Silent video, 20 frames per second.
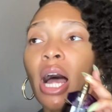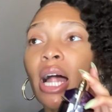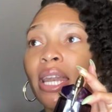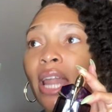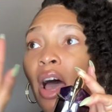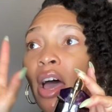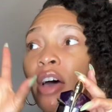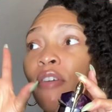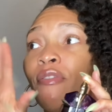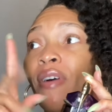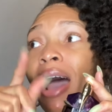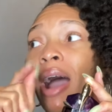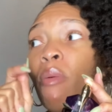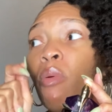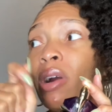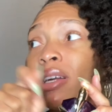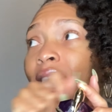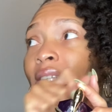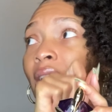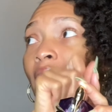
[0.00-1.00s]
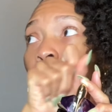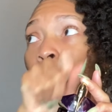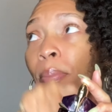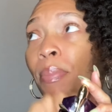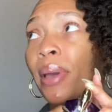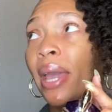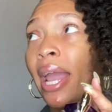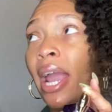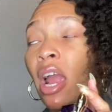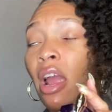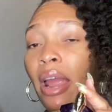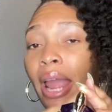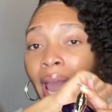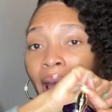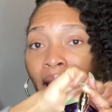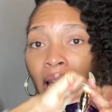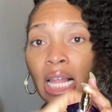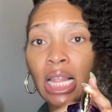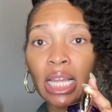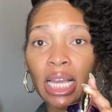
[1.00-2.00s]
Now, if I were to compare
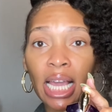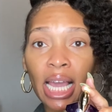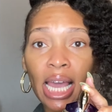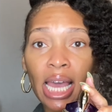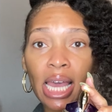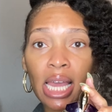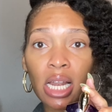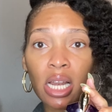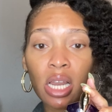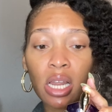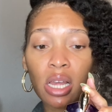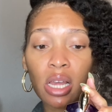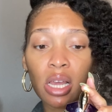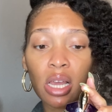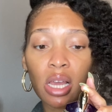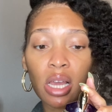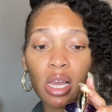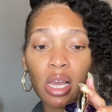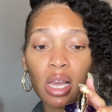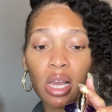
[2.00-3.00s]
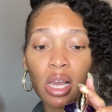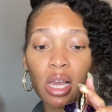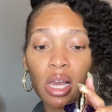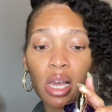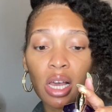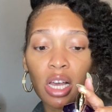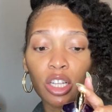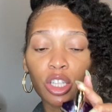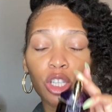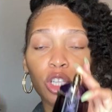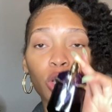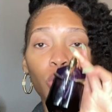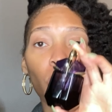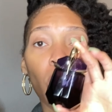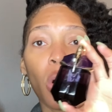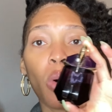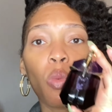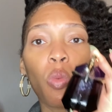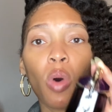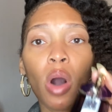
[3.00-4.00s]
Alien to
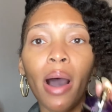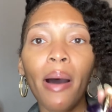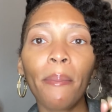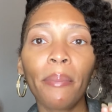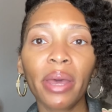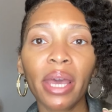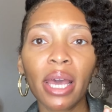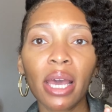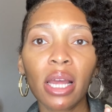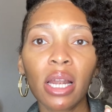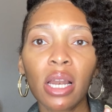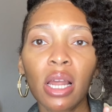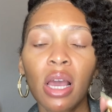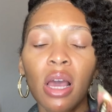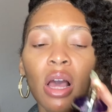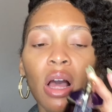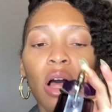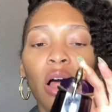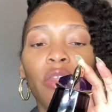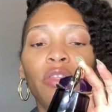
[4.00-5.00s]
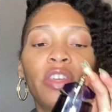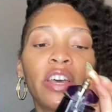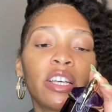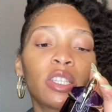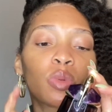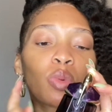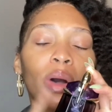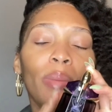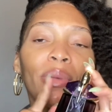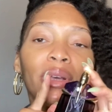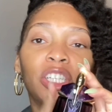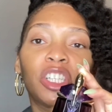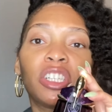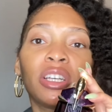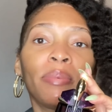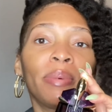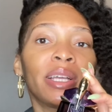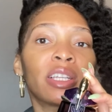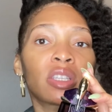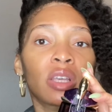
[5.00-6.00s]
a woman, this woman,
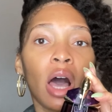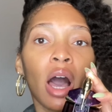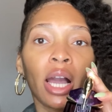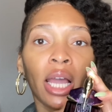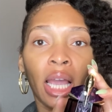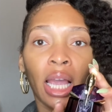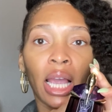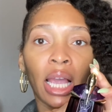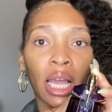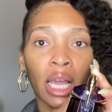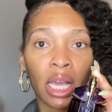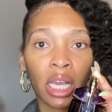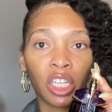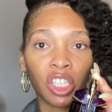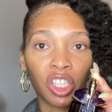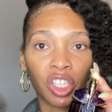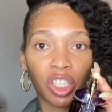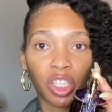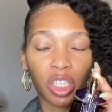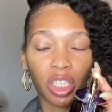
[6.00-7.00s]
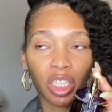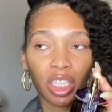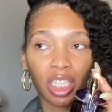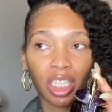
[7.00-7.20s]
she be talking ish.